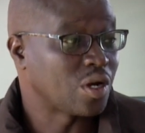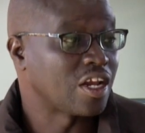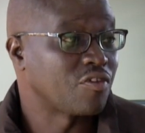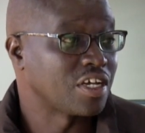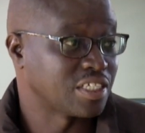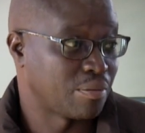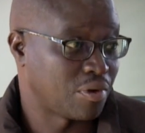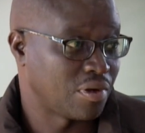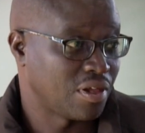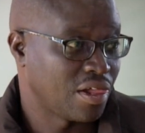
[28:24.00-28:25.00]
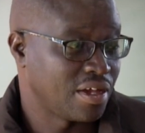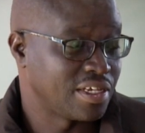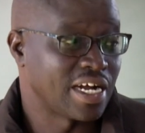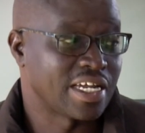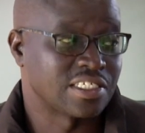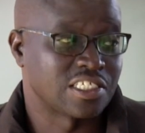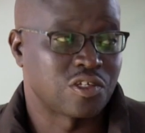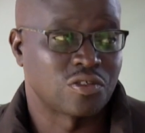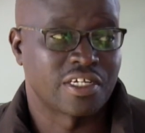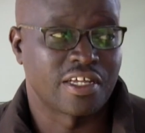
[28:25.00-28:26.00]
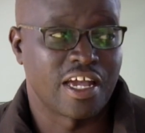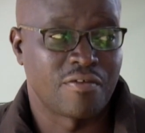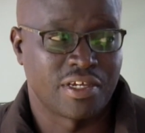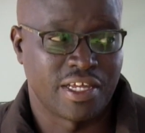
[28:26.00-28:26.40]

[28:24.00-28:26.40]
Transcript: Turkana, for example, donkeys are slaughtered every